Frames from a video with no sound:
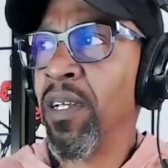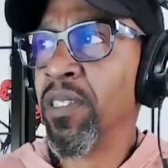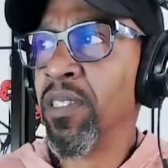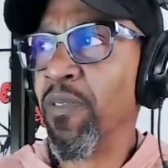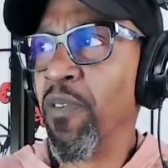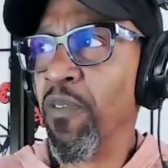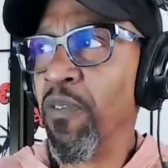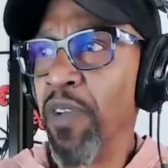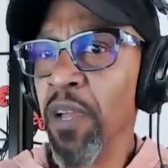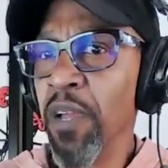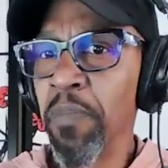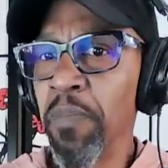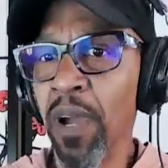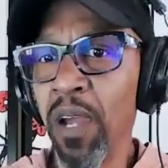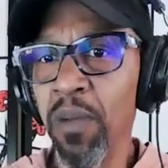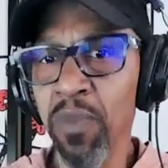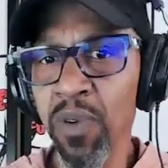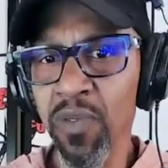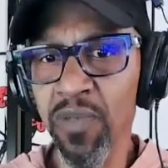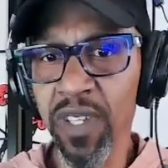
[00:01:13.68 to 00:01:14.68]
So for
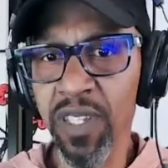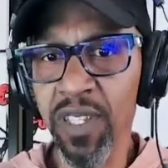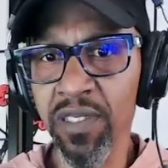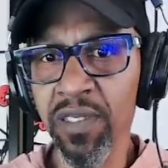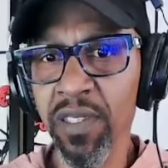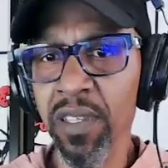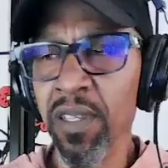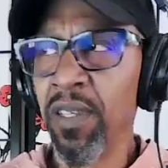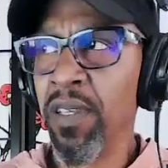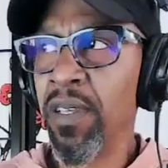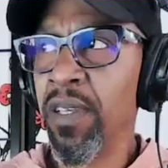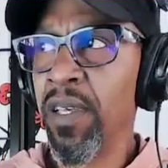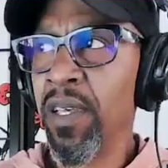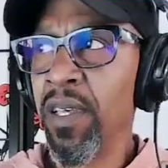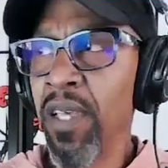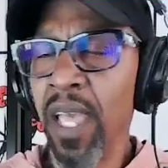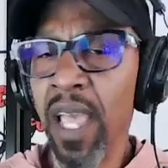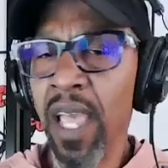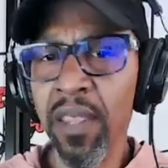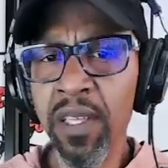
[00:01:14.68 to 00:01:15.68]
vampire movies,
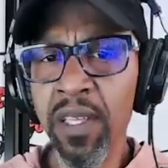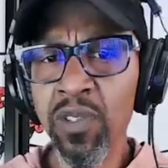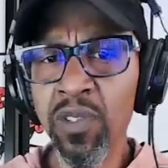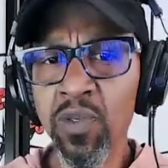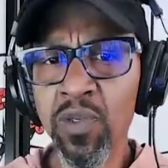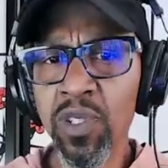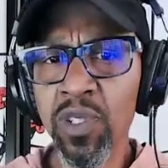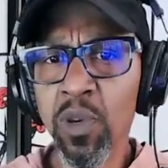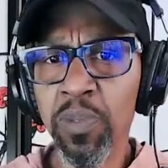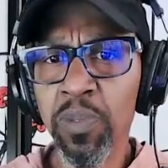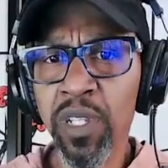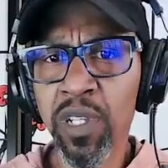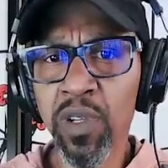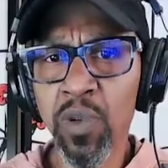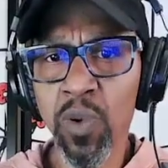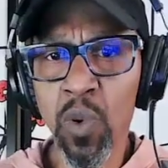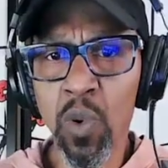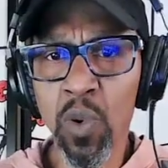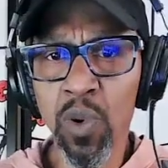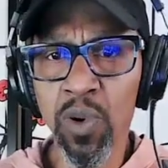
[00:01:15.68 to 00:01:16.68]
and these are in no
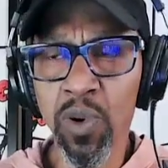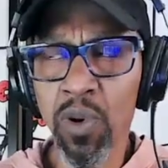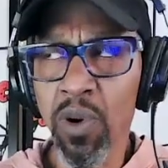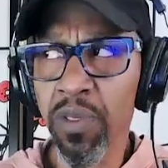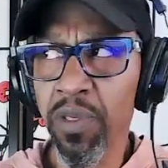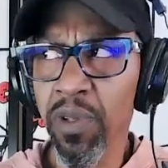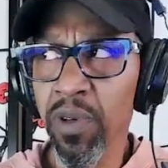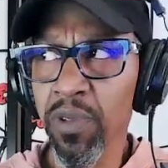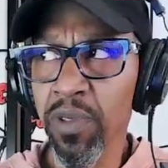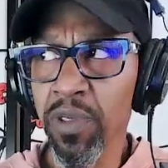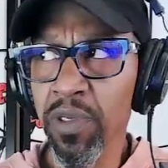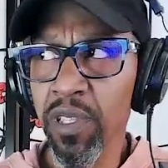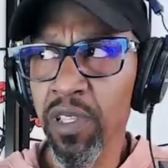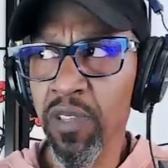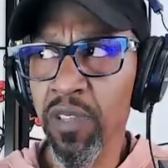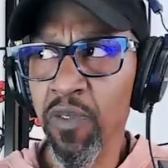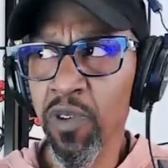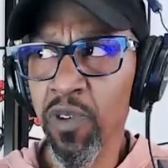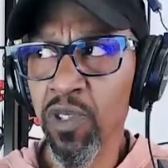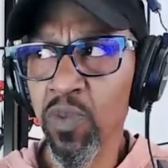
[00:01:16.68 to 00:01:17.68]
particular order, although
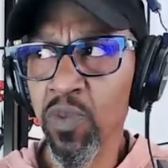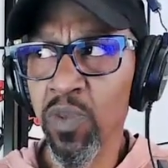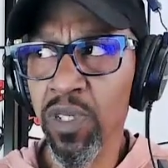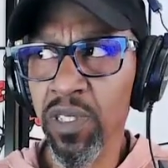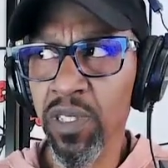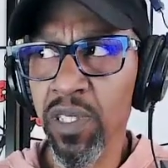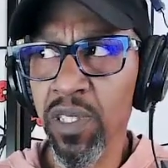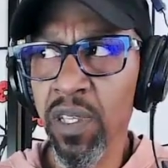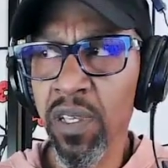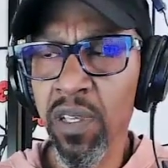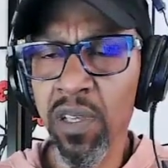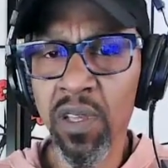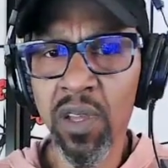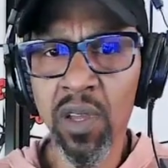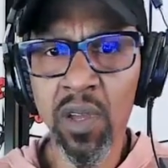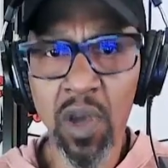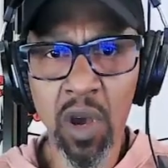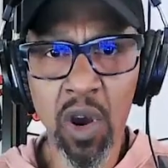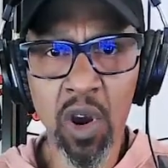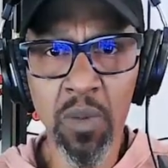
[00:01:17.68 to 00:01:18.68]
these first ones
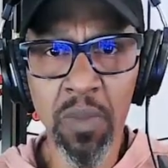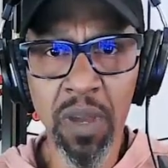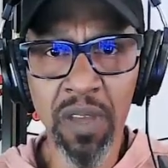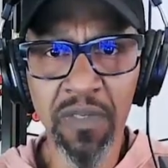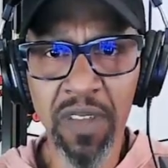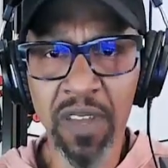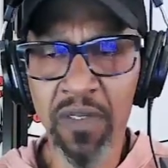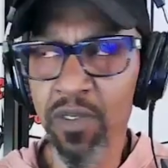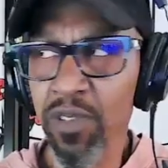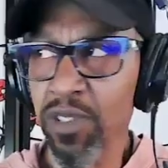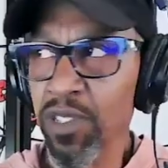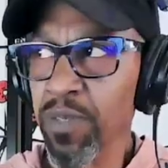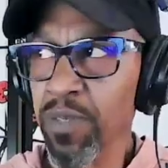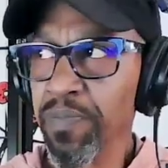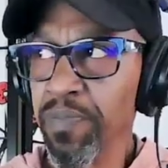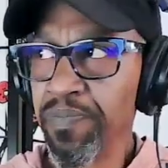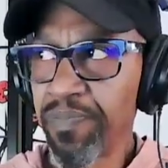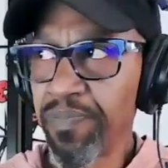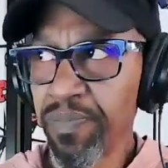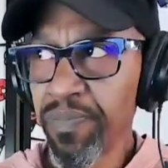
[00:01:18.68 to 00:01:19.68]
are my favorites.
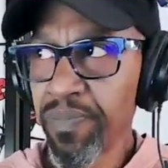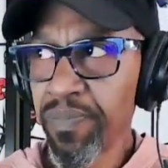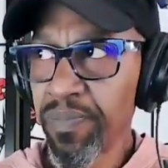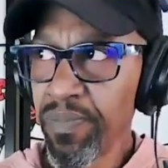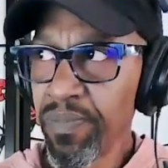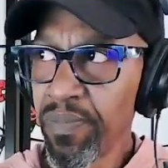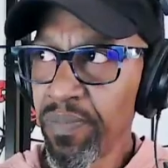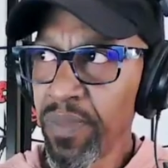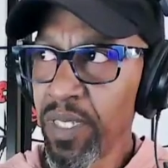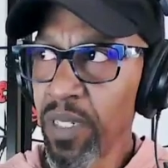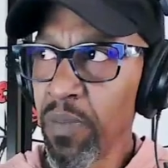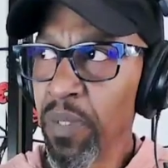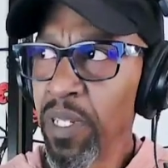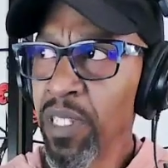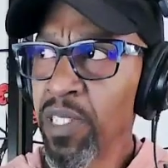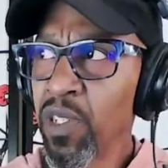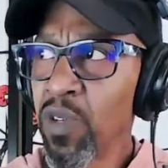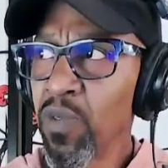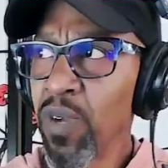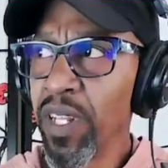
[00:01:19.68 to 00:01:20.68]
But
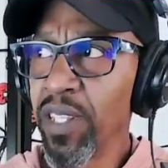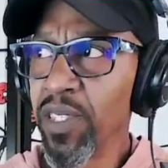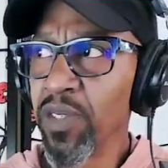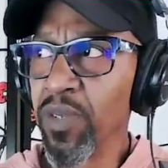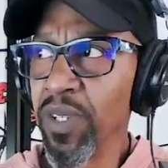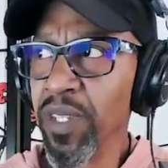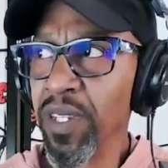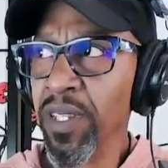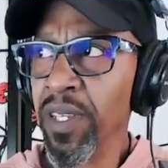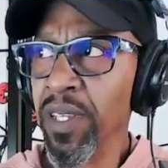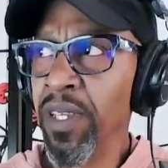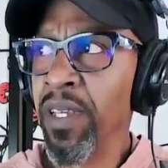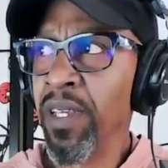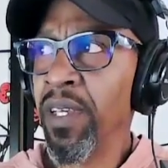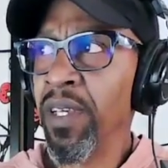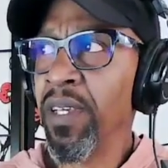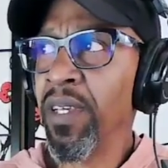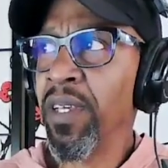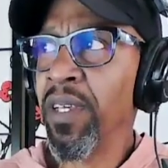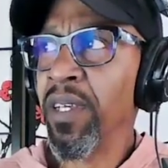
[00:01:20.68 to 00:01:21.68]
let's go right into it.
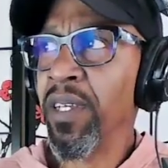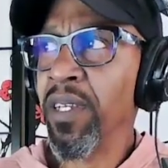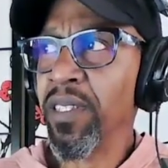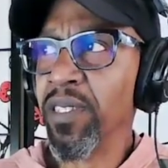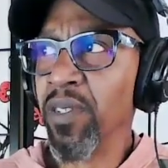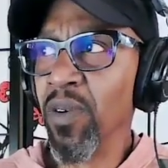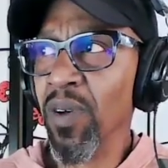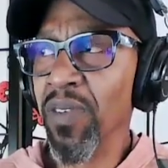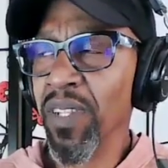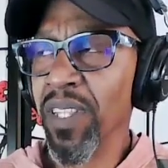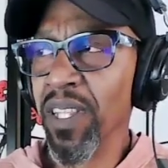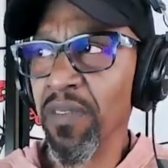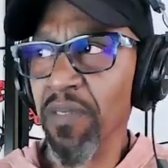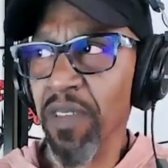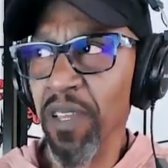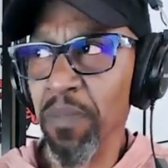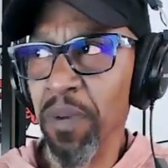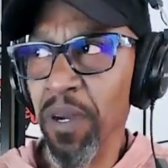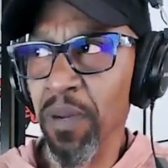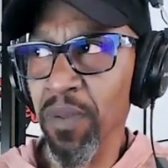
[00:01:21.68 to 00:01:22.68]
So I have a lot of
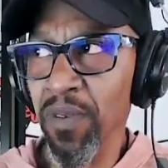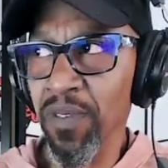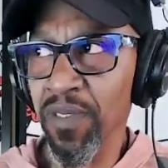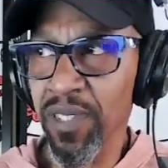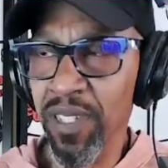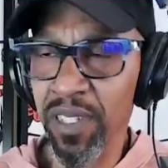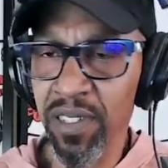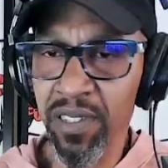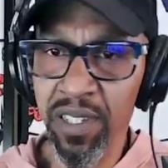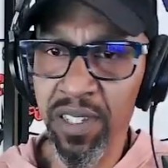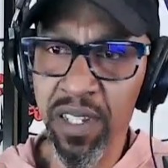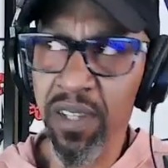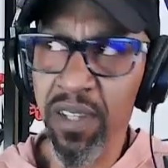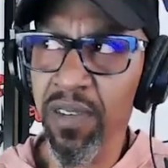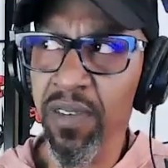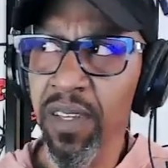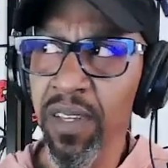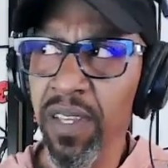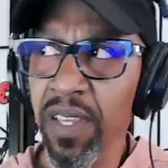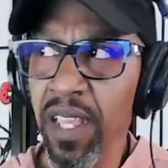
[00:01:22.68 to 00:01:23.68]
vampire movies listed
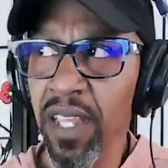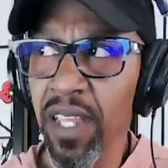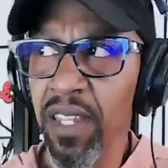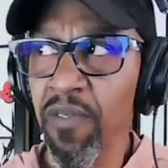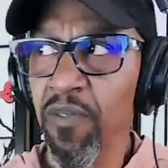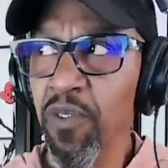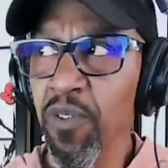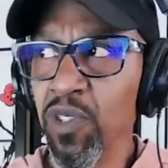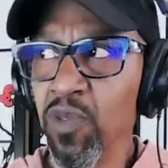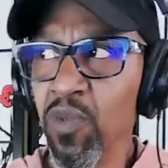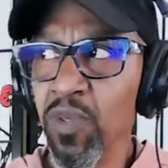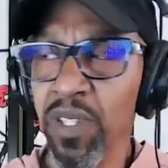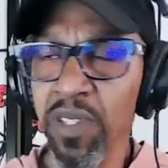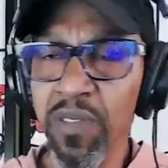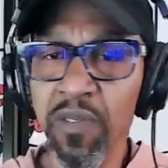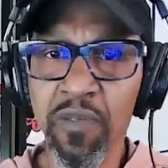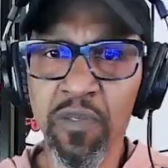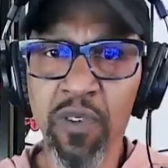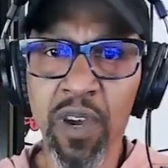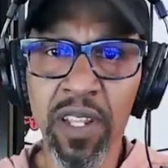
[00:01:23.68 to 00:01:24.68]
here, and the first one
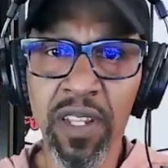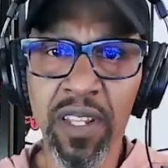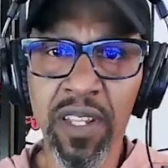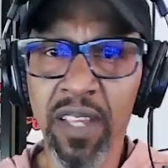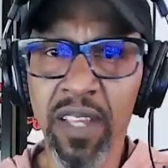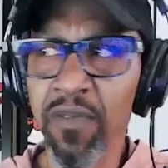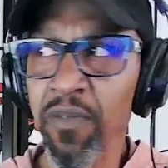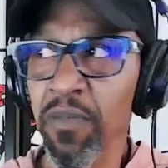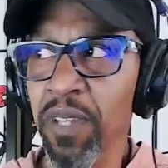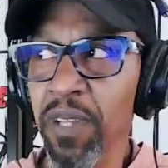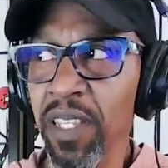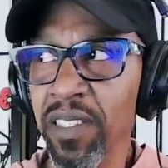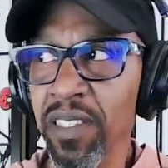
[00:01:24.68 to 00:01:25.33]
is Fright Night from